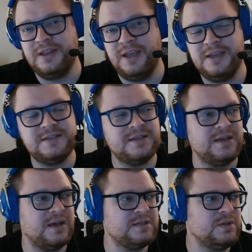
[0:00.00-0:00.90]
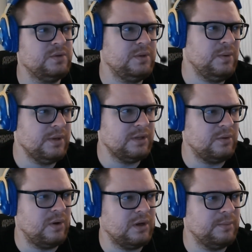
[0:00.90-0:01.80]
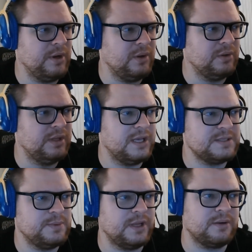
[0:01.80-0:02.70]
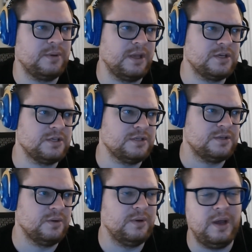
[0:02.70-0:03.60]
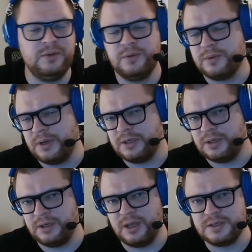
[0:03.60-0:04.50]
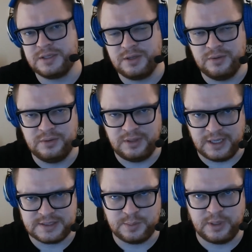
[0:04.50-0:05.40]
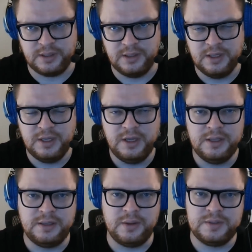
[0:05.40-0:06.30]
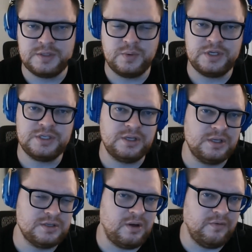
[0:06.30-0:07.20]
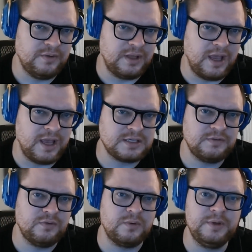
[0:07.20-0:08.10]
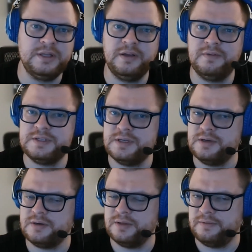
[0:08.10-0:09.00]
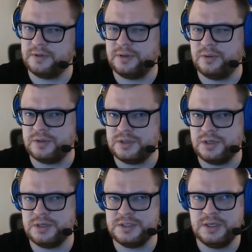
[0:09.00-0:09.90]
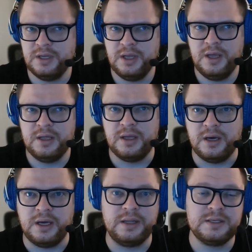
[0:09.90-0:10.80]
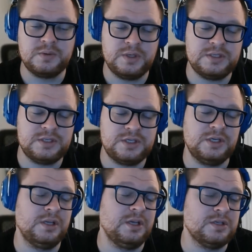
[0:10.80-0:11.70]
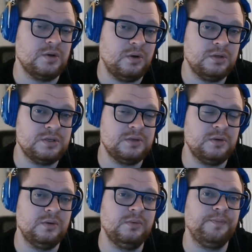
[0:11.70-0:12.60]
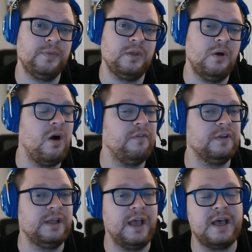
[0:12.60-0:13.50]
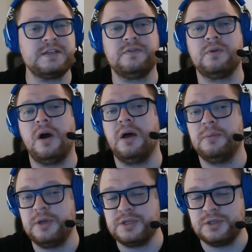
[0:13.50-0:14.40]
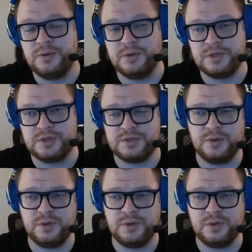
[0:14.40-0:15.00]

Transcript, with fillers: Days. Uh, so today we're going to talk about test plan creation. So how to create and execute test plan. Now this question is often asked for mid-level, senior level Q engineers. Uh, this question is also often asked for automation Q engineers.